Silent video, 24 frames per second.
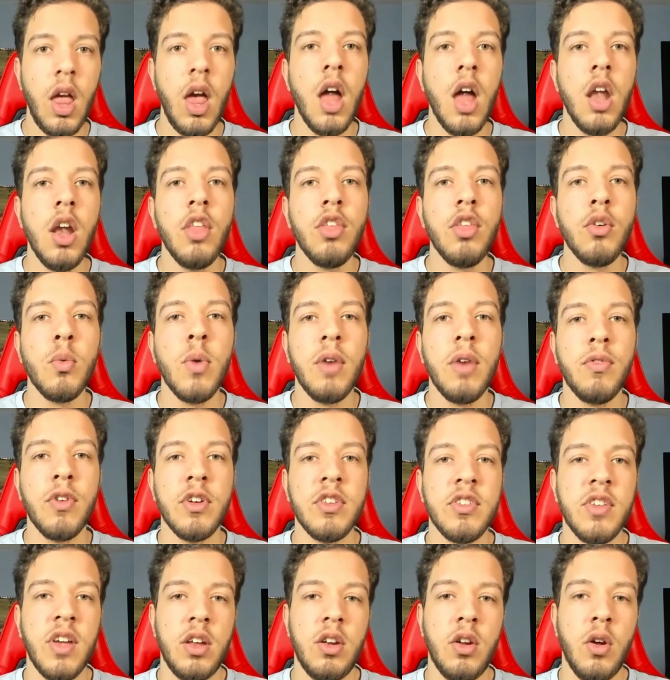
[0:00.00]
Another
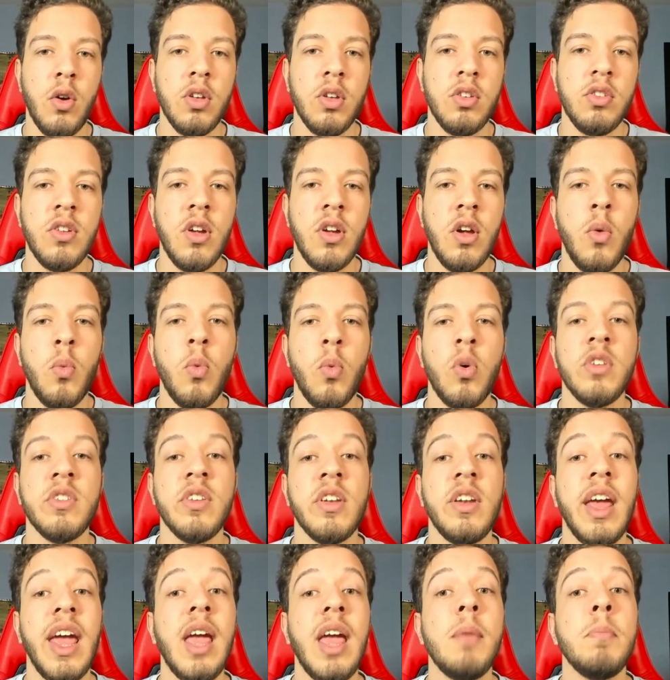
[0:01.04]
reference I noticed was
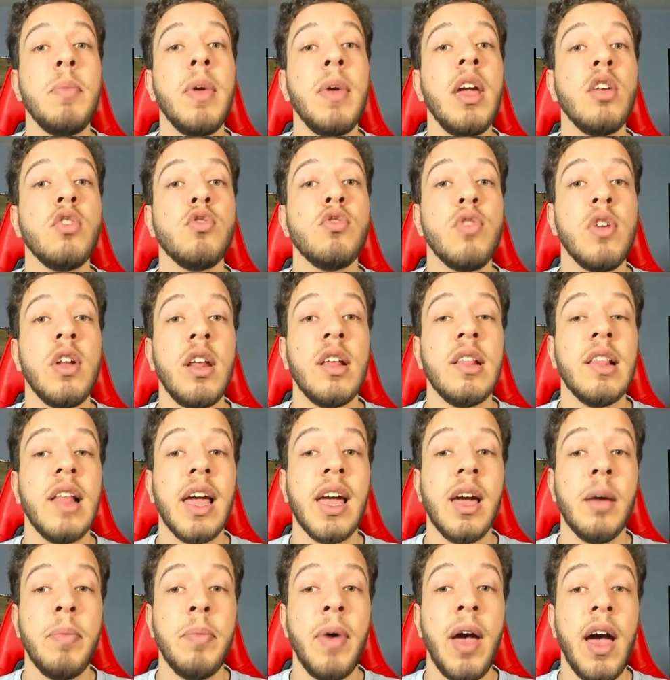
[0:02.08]
an ape being treated
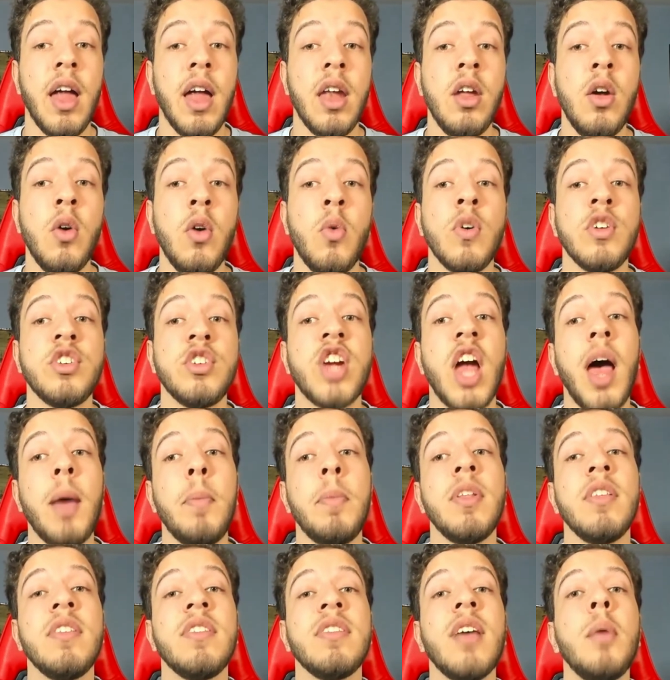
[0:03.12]
like a pet, which
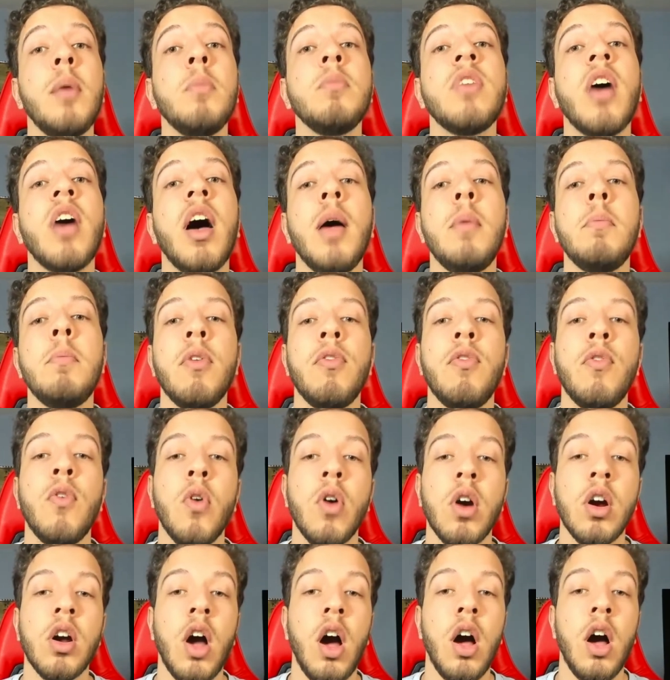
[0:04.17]
happened sometime
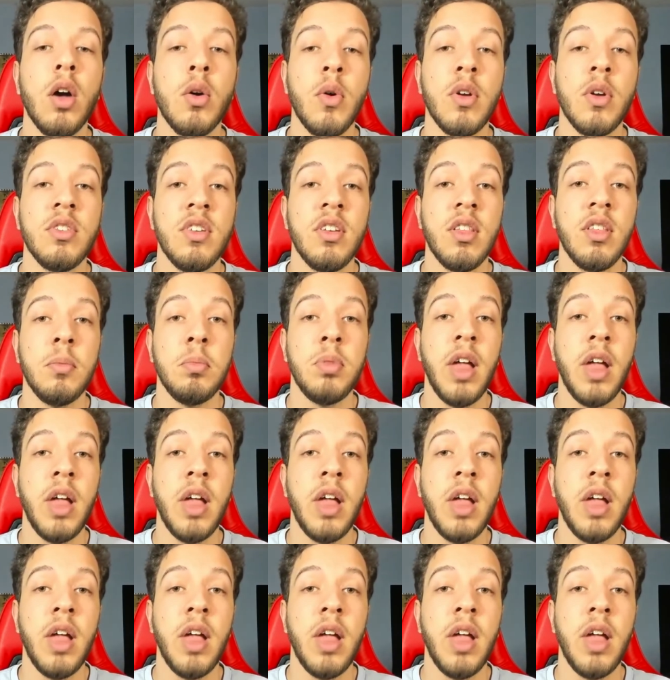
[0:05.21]
before Conquest of the